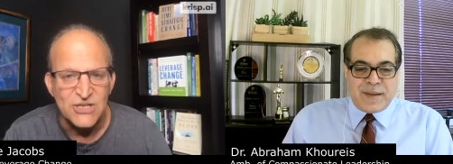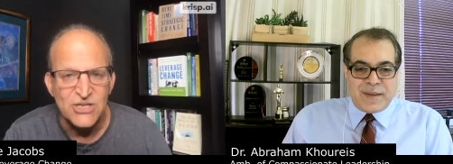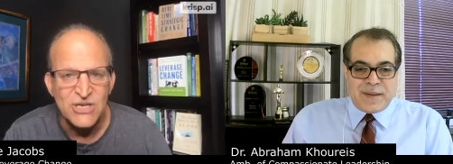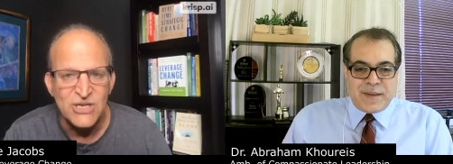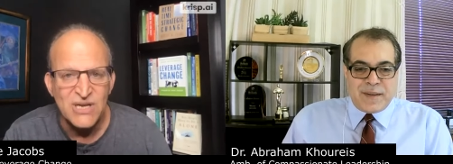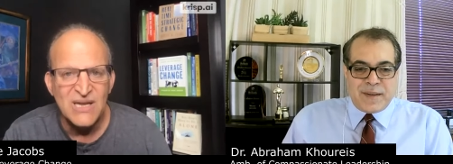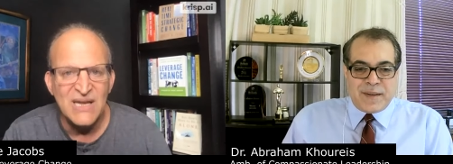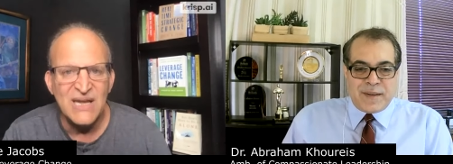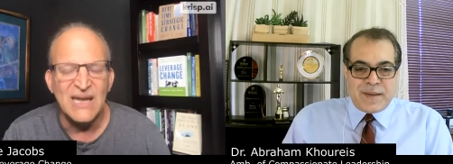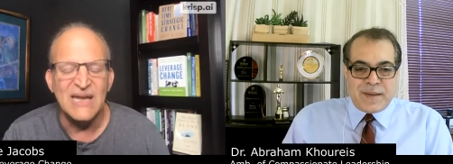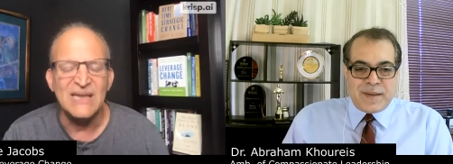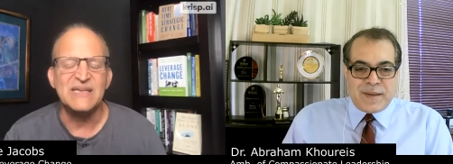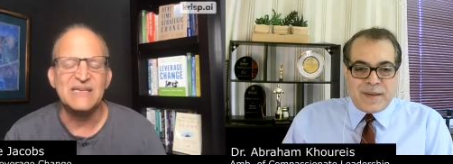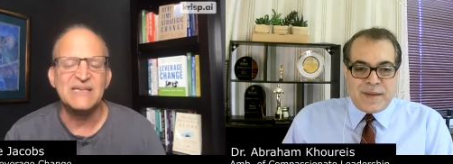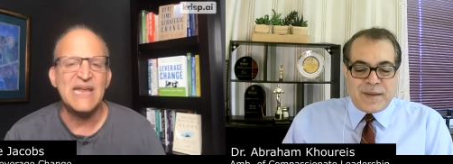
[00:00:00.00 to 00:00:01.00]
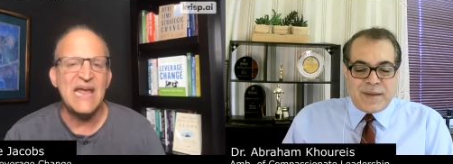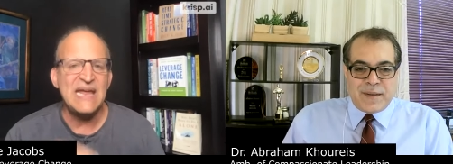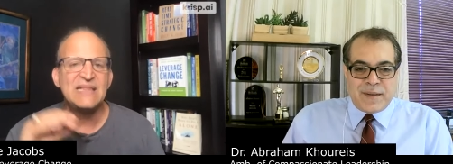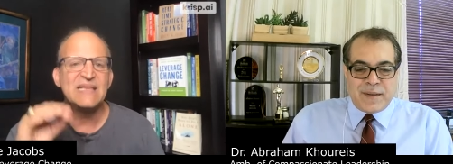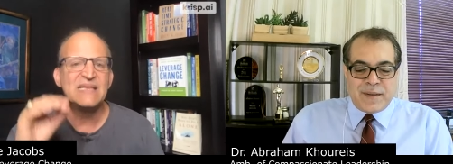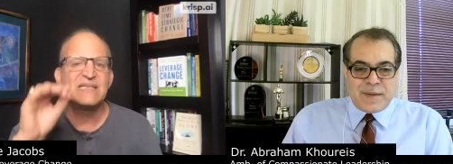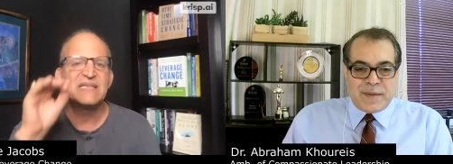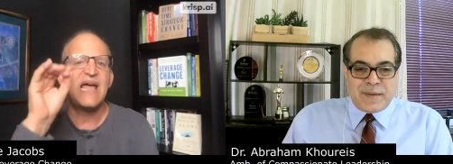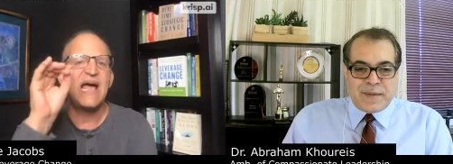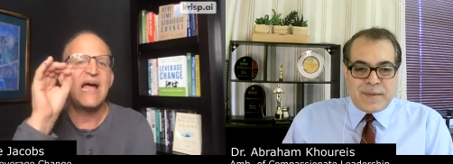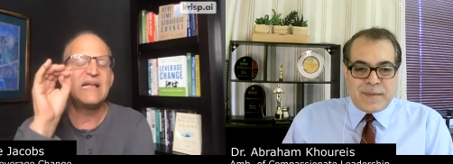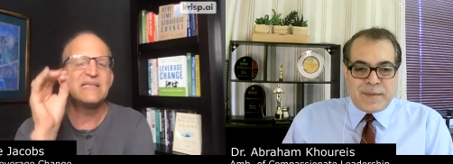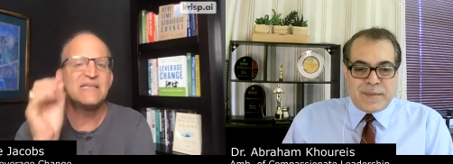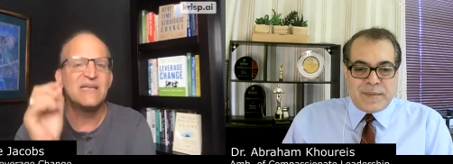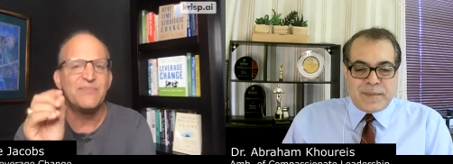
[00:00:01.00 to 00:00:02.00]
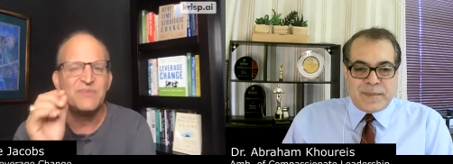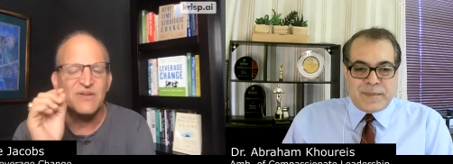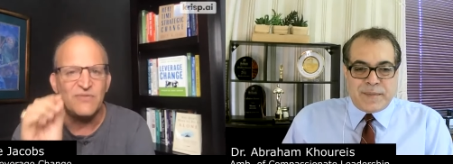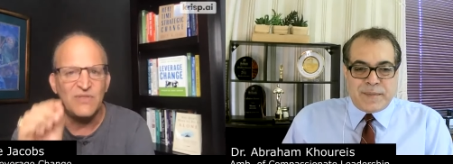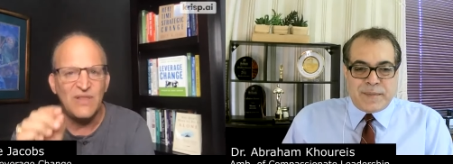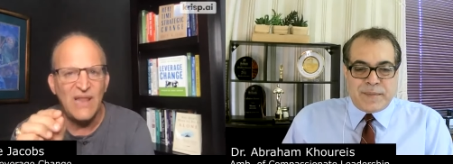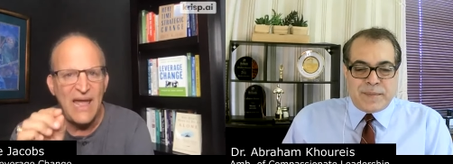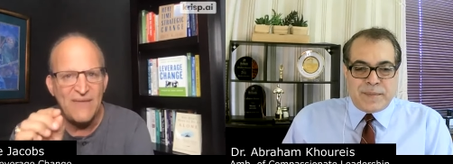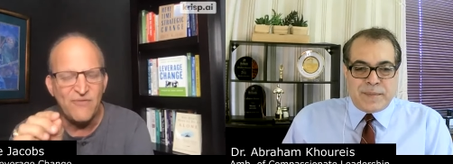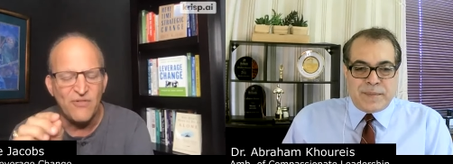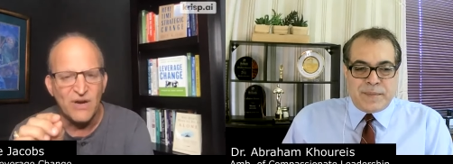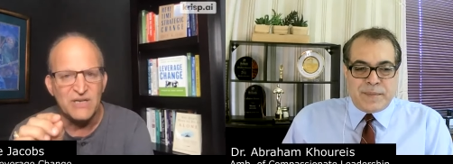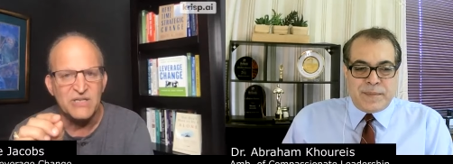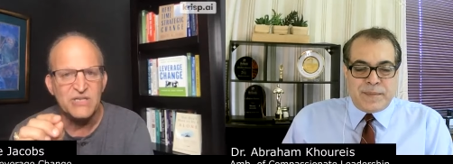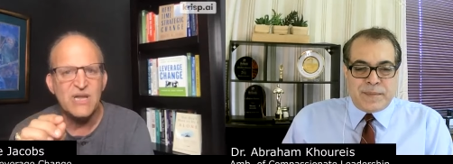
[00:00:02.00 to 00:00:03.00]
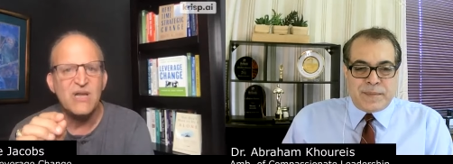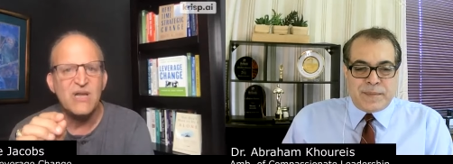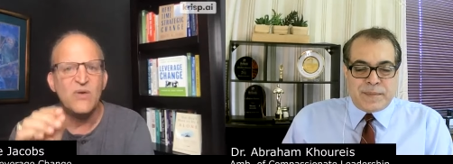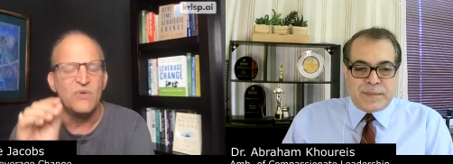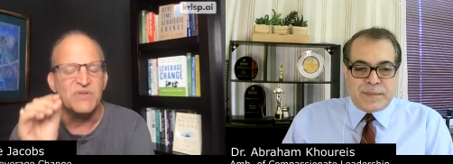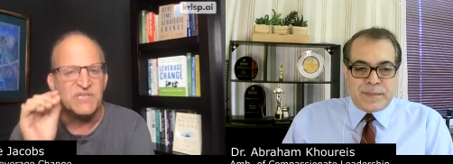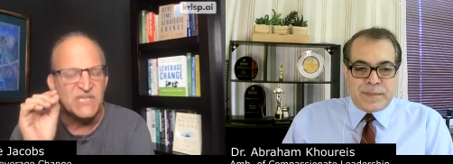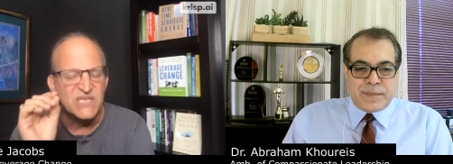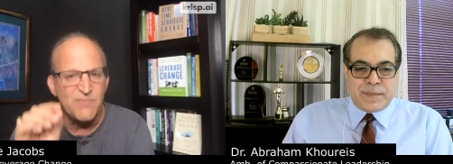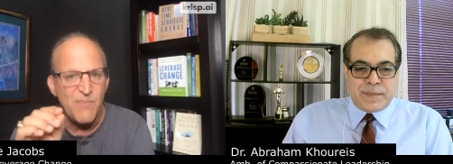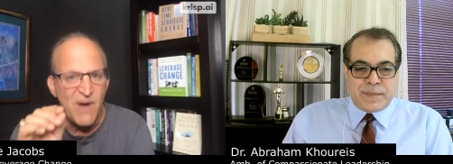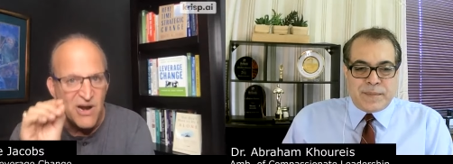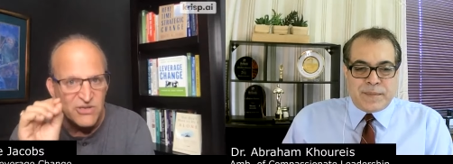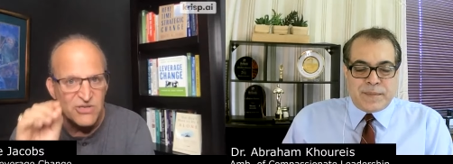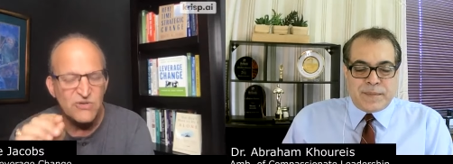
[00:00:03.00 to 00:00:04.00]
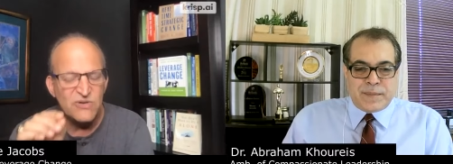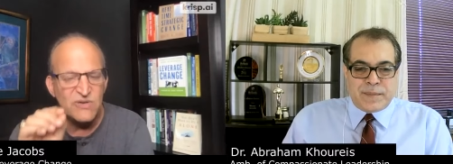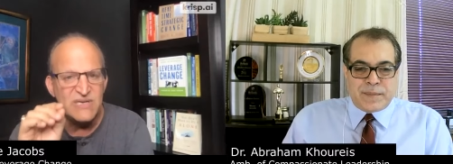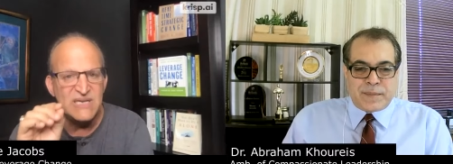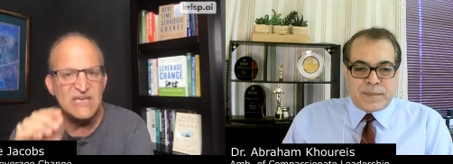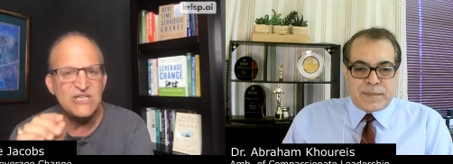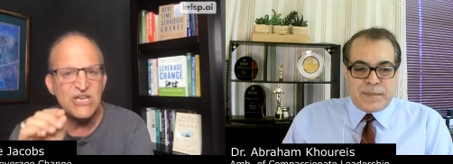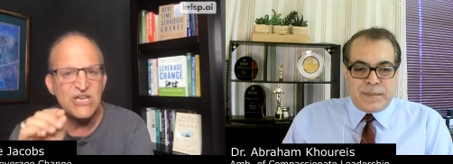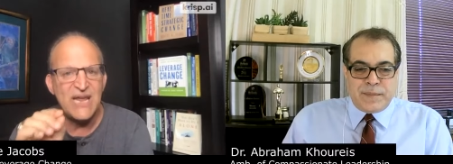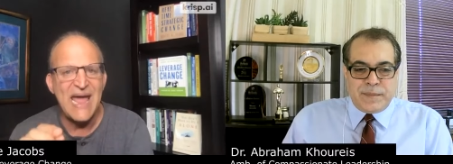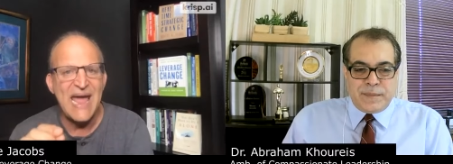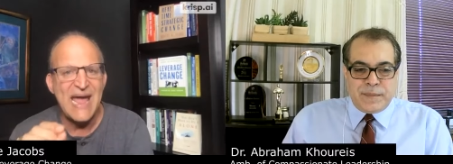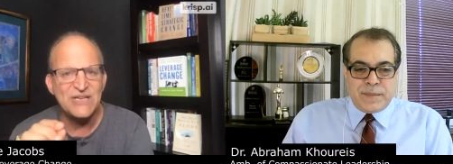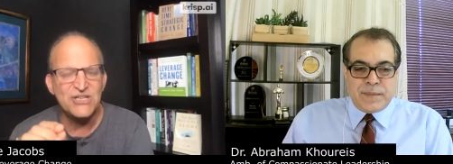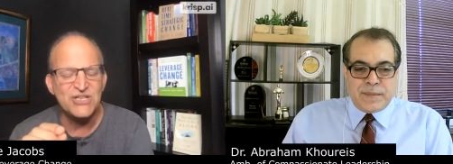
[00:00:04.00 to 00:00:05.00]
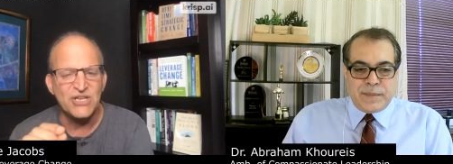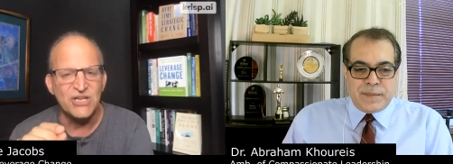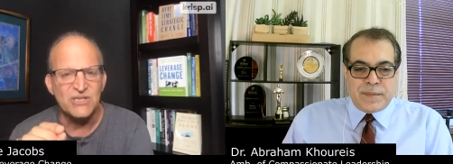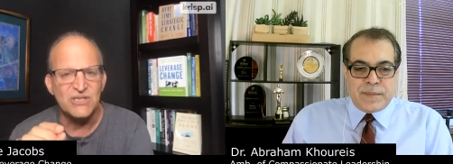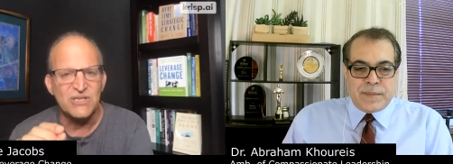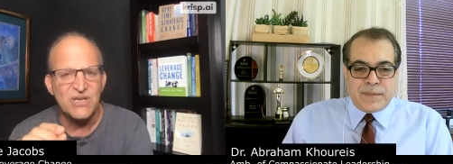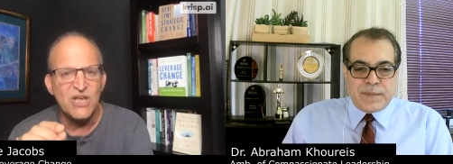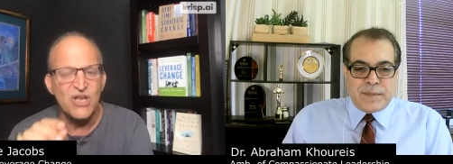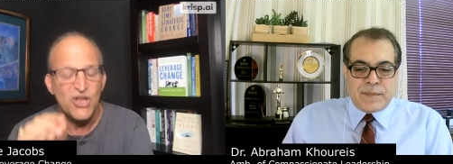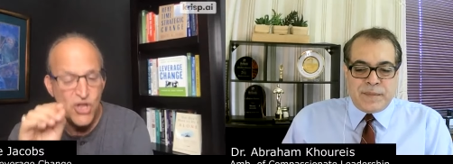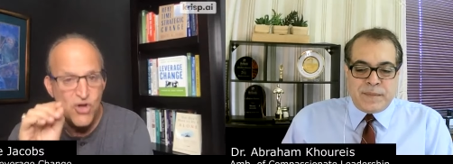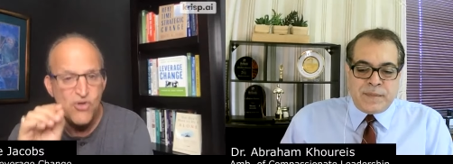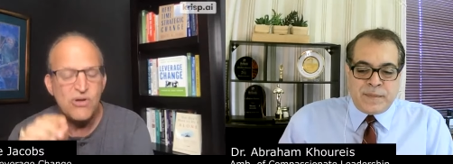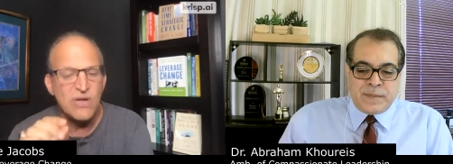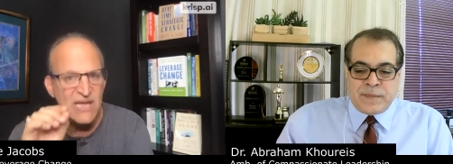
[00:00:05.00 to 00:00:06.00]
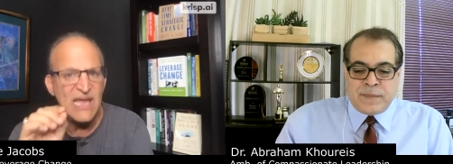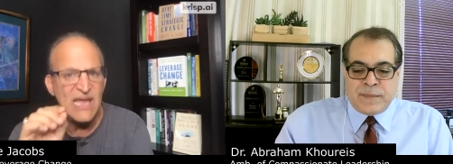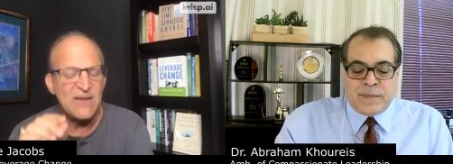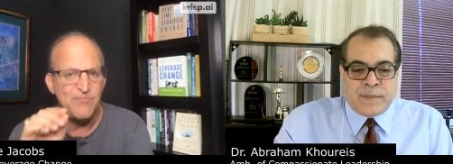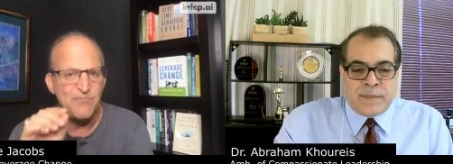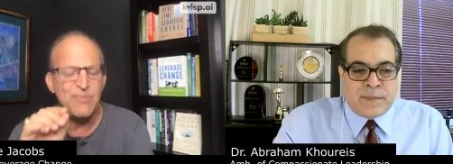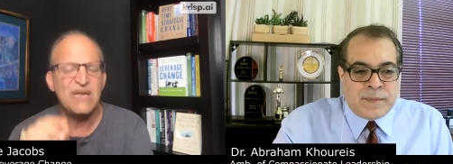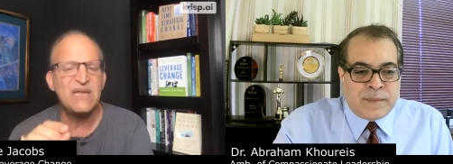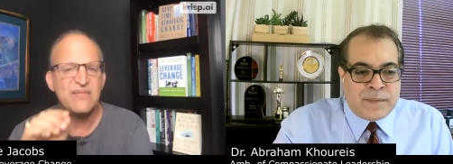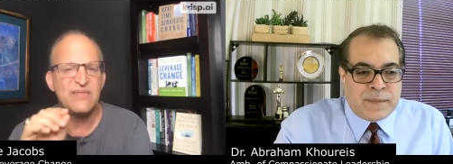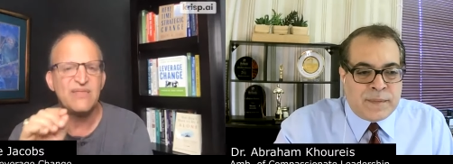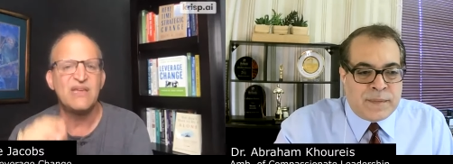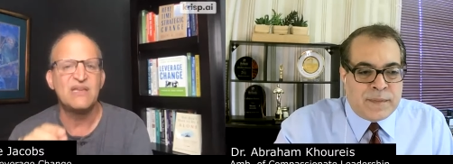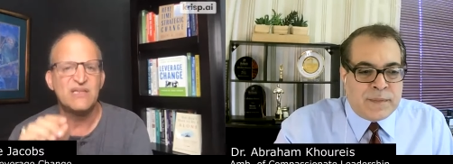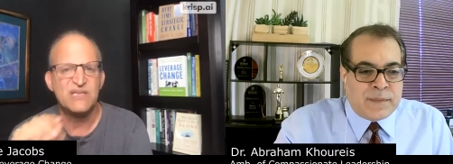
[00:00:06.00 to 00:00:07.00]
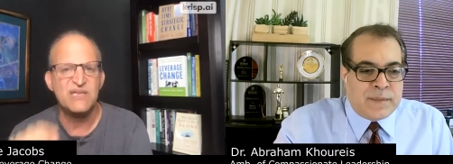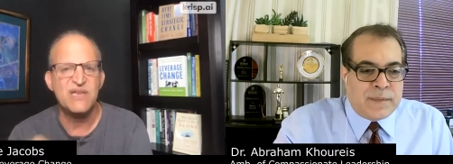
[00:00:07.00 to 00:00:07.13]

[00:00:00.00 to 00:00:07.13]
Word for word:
Speaker 1: and to take this concept of leverage with smart strategic actions, you can get big things done.